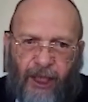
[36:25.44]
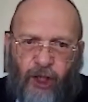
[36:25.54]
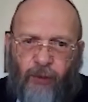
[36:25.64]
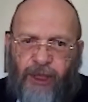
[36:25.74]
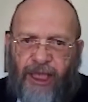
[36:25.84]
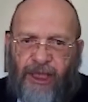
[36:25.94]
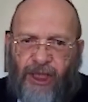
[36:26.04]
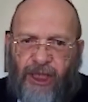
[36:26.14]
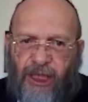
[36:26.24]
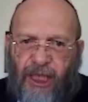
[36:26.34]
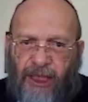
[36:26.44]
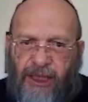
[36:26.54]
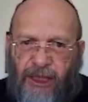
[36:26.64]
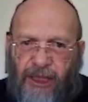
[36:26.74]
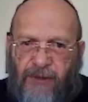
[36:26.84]
commutation
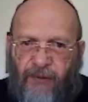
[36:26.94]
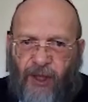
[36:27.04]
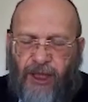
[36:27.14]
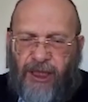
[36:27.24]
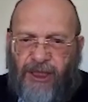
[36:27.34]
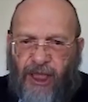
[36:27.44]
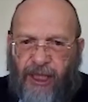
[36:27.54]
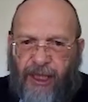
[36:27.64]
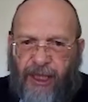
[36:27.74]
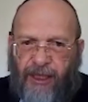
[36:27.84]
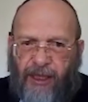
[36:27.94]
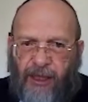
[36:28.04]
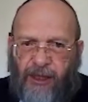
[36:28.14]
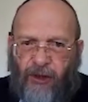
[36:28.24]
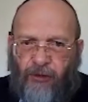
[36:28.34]
relations for the
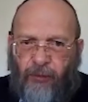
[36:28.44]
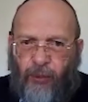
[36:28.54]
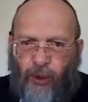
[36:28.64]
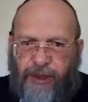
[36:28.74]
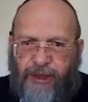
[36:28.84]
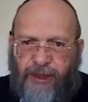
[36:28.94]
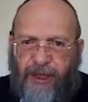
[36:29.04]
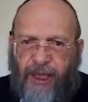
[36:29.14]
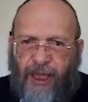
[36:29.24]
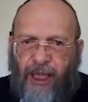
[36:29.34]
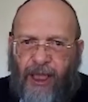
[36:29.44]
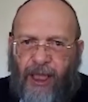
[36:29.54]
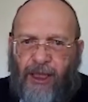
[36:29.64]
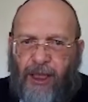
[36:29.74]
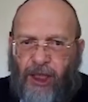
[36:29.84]
generators of boosts
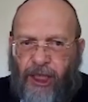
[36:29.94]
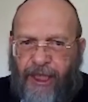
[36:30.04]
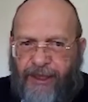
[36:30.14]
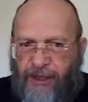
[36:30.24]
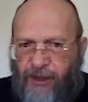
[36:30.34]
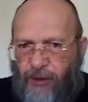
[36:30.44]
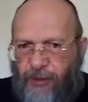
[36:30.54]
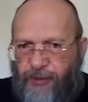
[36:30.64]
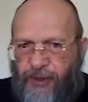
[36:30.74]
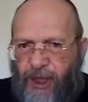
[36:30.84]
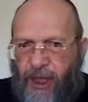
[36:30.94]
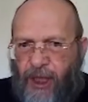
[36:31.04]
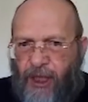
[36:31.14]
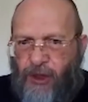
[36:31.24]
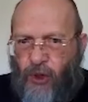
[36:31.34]
in the Lorentz group.
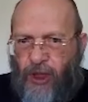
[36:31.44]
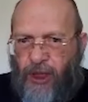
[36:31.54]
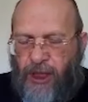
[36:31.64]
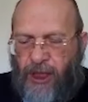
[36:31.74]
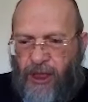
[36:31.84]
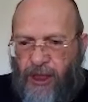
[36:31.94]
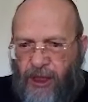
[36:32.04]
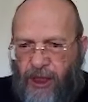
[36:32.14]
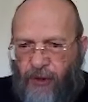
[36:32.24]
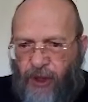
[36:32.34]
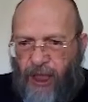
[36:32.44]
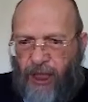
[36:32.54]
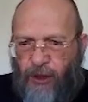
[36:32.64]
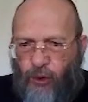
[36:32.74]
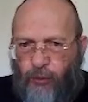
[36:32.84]
So if you
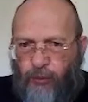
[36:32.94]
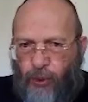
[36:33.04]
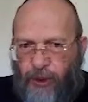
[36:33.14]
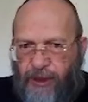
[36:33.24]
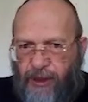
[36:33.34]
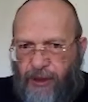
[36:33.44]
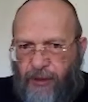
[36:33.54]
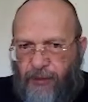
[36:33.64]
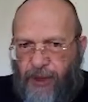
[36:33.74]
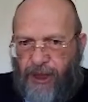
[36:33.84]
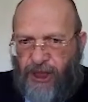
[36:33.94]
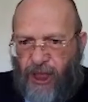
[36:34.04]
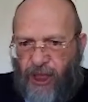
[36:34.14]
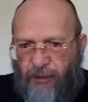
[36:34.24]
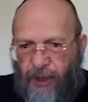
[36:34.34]
take two boosts,
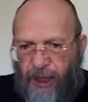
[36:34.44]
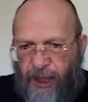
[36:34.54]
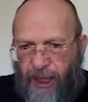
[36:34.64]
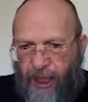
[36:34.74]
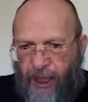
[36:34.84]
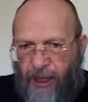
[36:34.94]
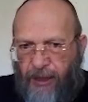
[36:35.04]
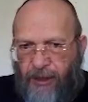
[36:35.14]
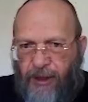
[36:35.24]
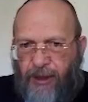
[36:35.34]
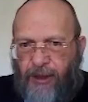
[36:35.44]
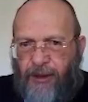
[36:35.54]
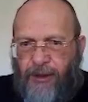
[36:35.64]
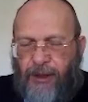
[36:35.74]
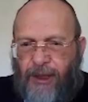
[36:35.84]
Bj and Bk,
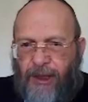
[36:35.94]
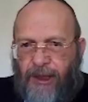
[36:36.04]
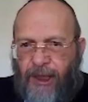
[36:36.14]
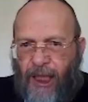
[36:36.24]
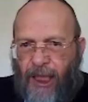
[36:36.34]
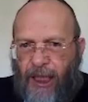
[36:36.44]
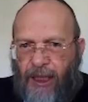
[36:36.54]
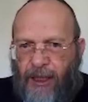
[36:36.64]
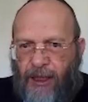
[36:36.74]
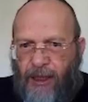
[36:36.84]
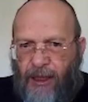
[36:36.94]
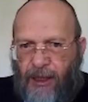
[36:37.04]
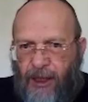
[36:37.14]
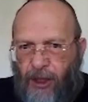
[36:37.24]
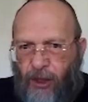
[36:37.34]
then
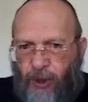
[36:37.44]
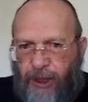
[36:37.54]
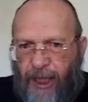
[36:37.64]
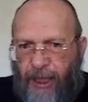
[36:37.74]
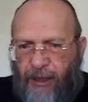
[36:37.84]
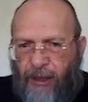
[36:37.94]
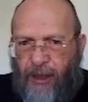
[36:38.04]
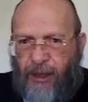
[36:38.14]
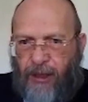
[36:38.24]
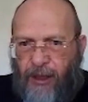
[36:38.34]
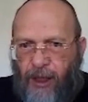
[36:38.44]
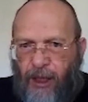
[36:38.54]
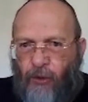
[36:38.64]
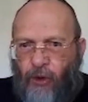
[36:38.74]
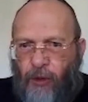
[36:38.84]
the commutator
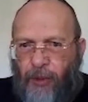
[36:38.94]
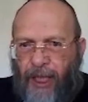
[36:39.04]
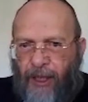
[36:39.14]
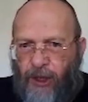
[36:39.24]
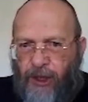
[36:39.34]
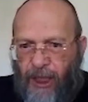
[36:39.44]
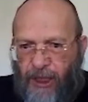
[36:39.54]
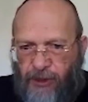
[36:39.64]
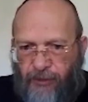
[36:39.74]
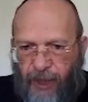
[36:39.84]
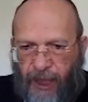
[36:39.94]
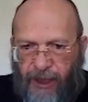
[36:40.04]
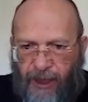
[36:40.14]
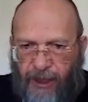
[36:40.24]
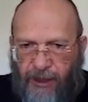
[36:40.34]
will be a rotation
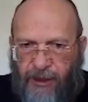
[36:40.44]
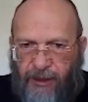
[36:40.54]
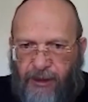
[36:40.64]
matrix